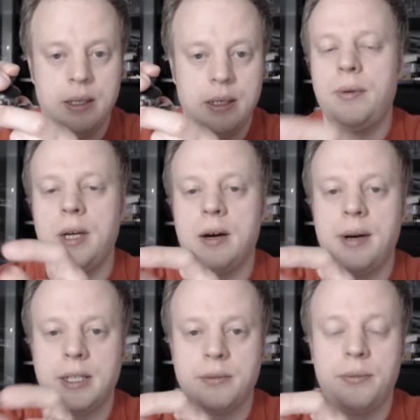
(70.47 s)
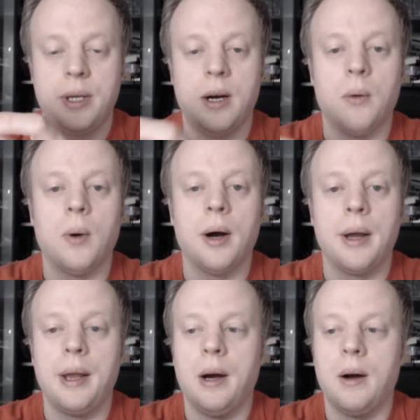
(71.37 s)
VRX and
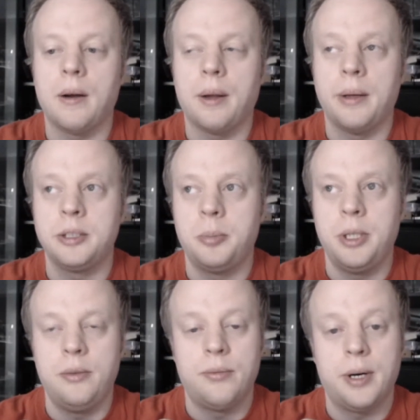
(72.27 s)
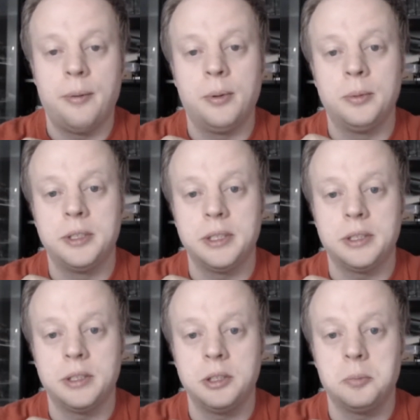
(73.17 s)
VRY are going to be variable
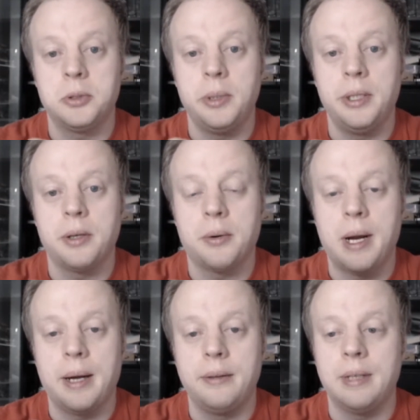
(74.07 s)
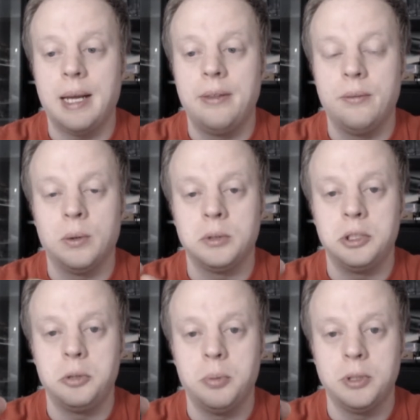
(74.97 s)
resistors between the ground and the
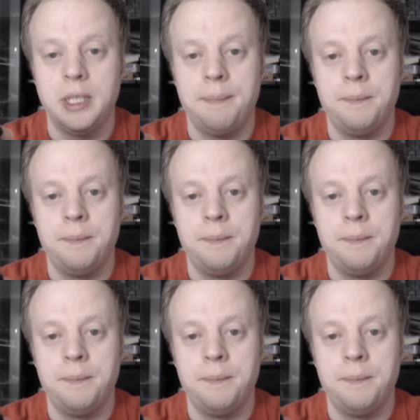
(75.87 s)
voltage you put in.